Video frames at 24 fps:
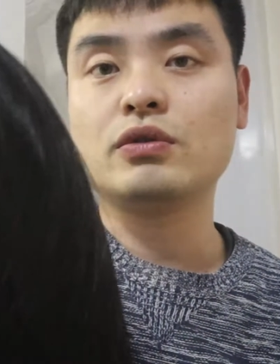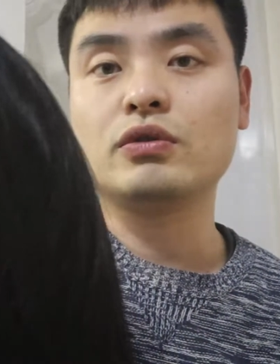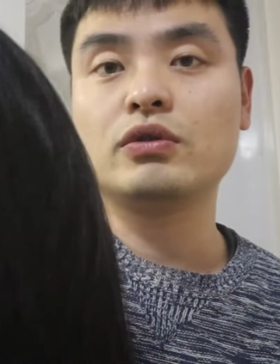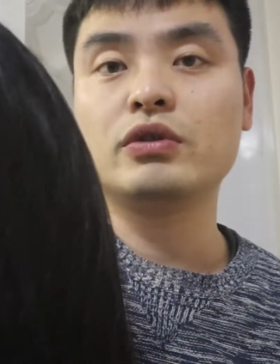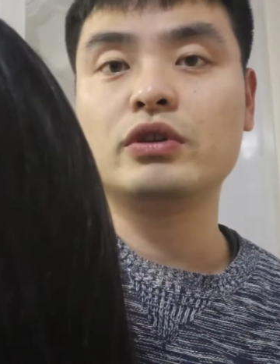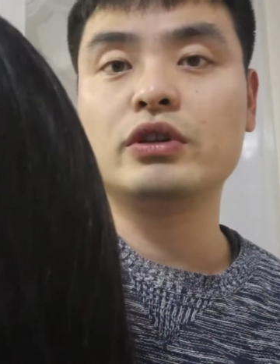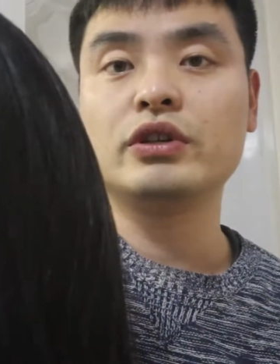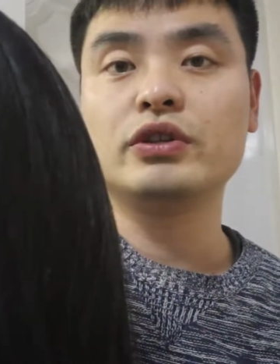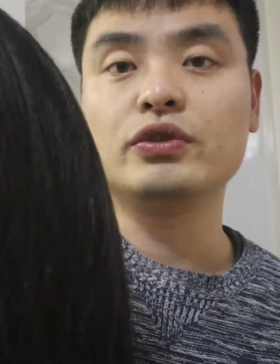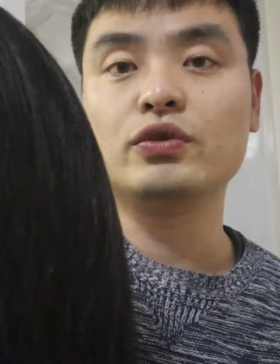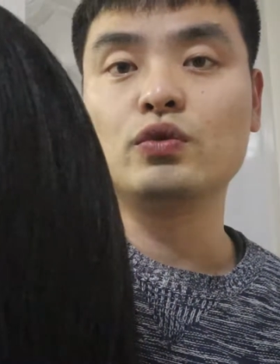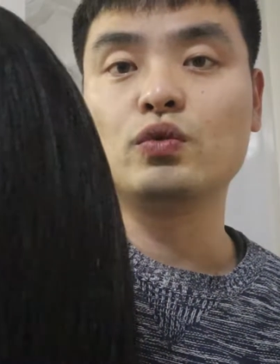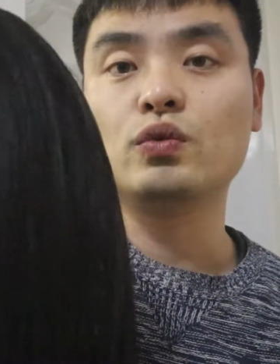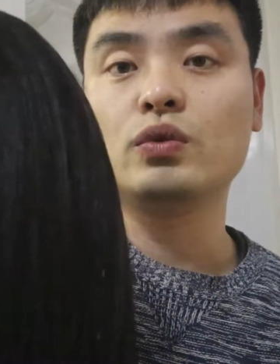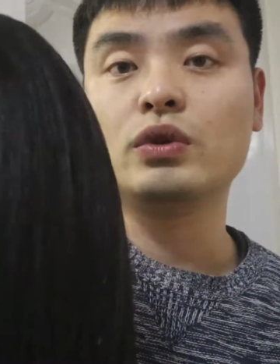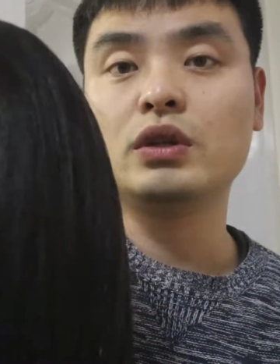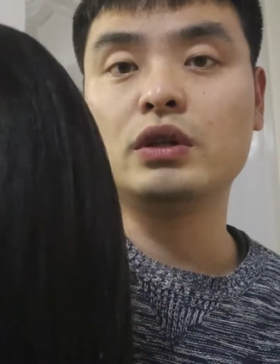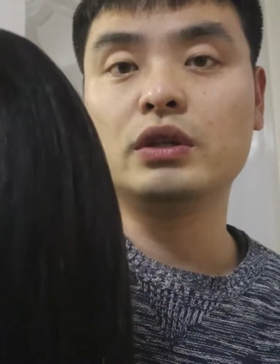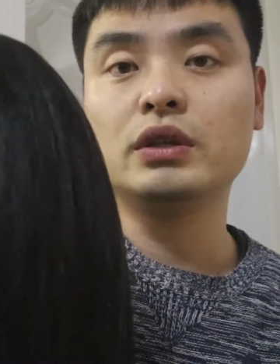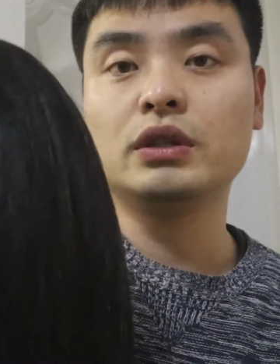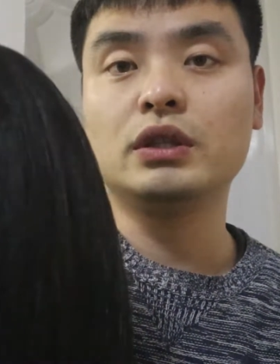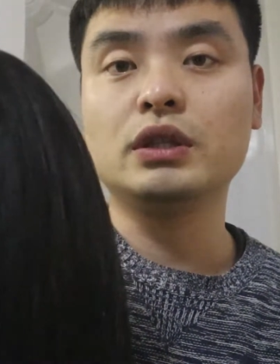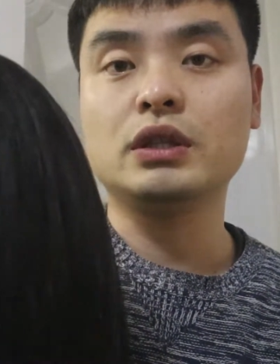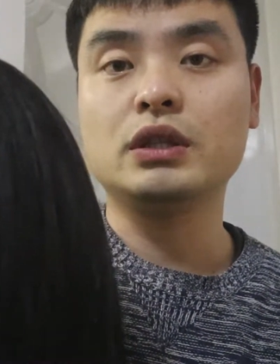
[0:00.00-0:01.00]
or you
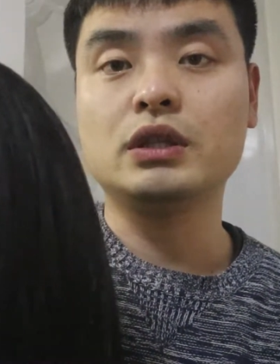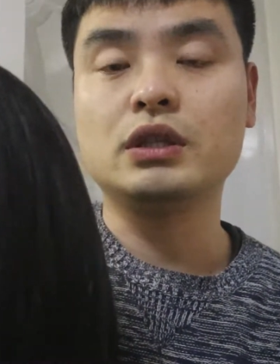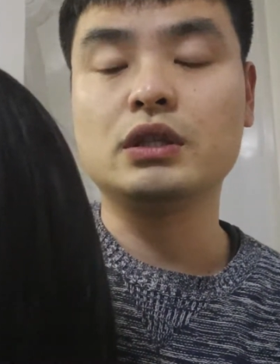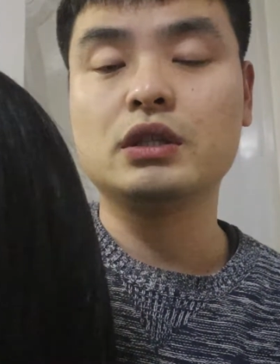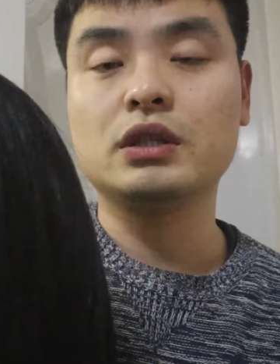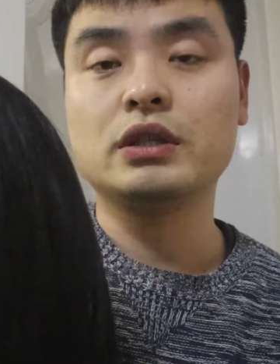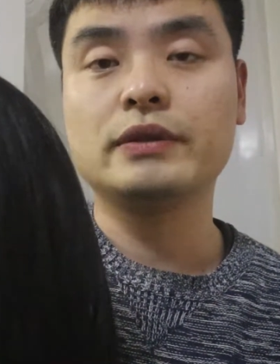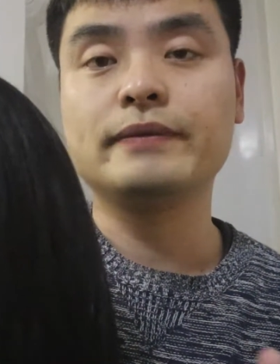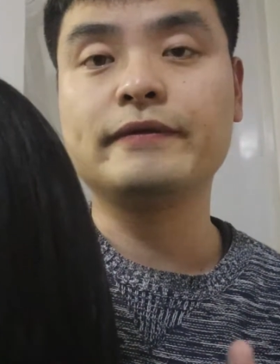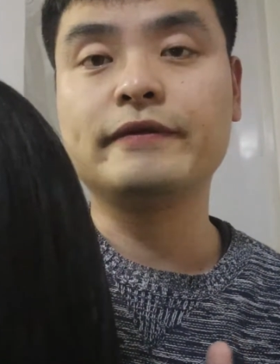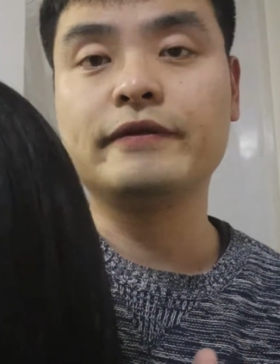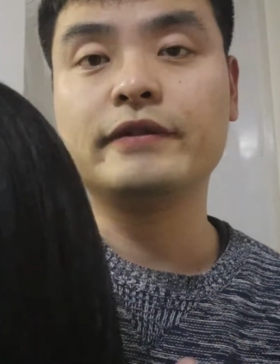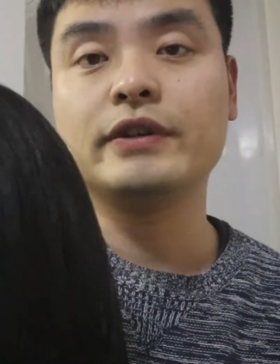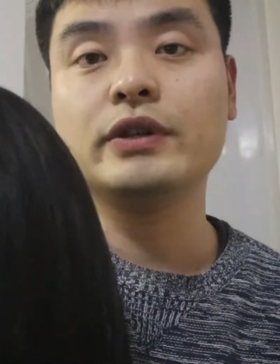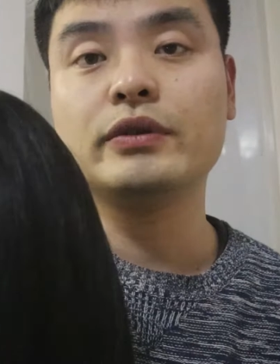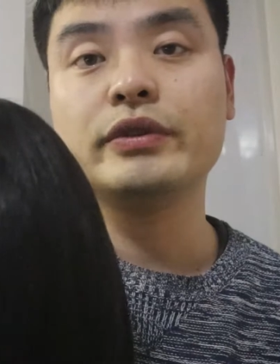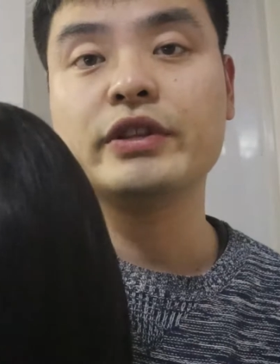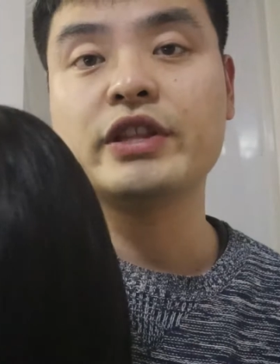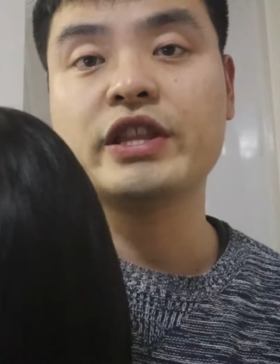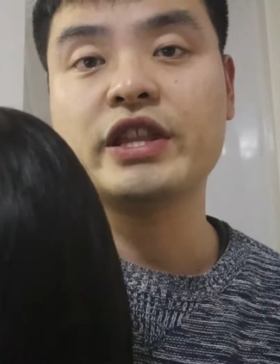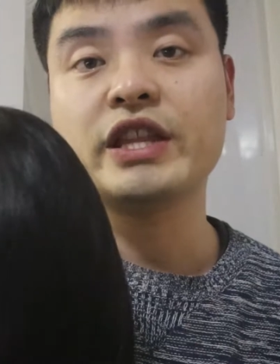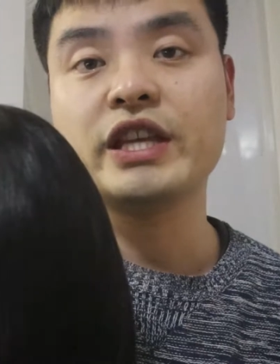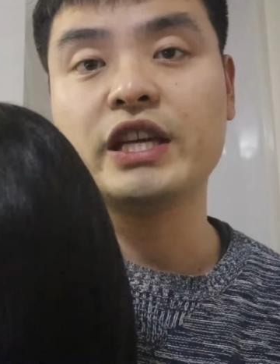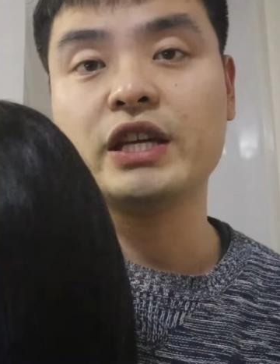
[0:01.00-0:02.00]
want a
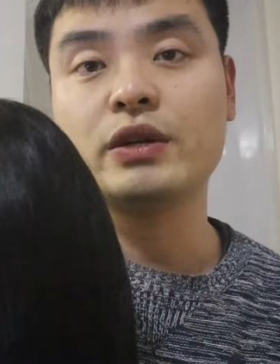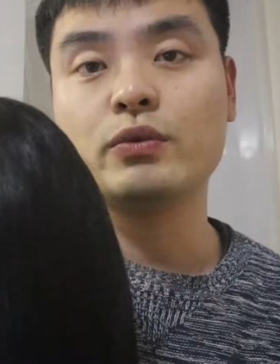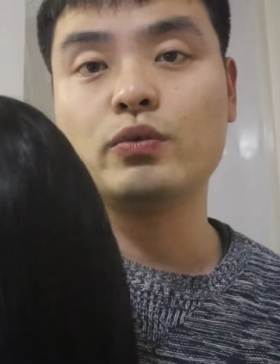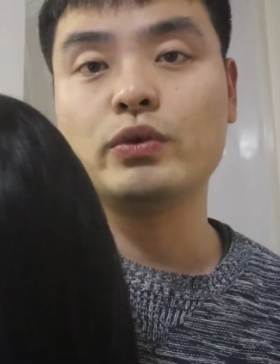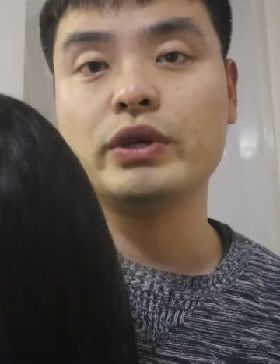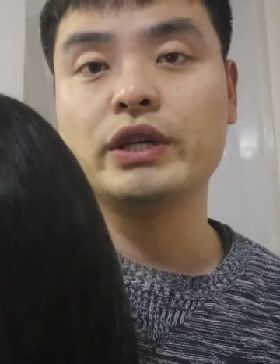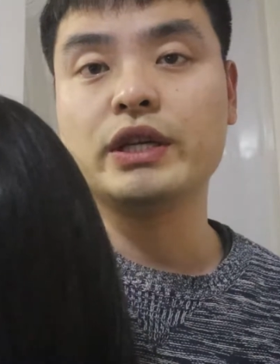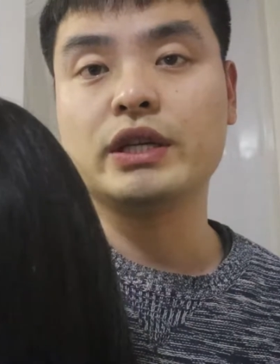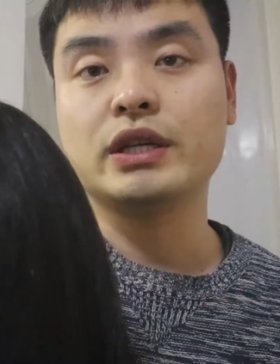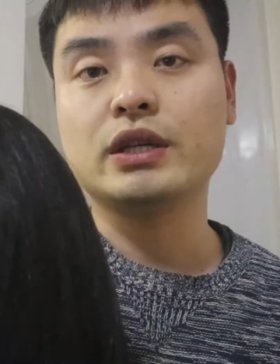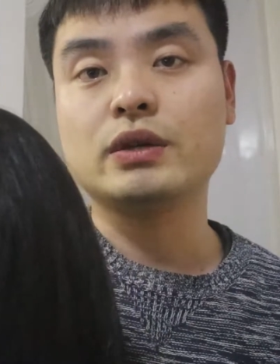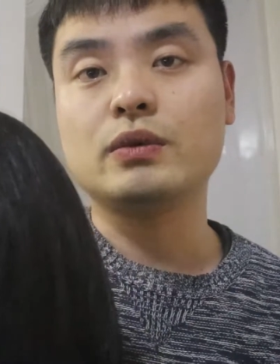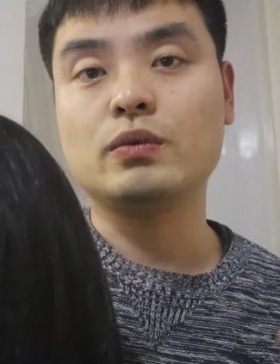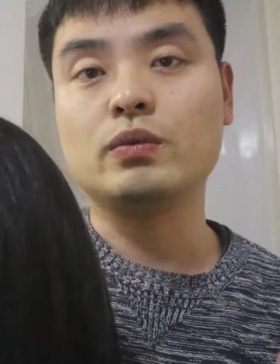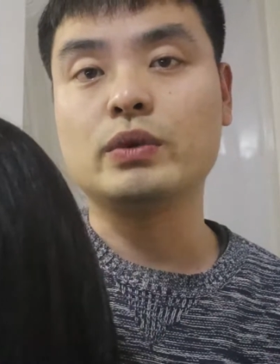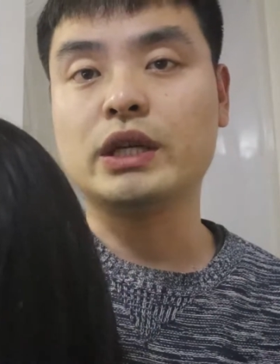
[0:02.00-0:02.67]
very thick wig,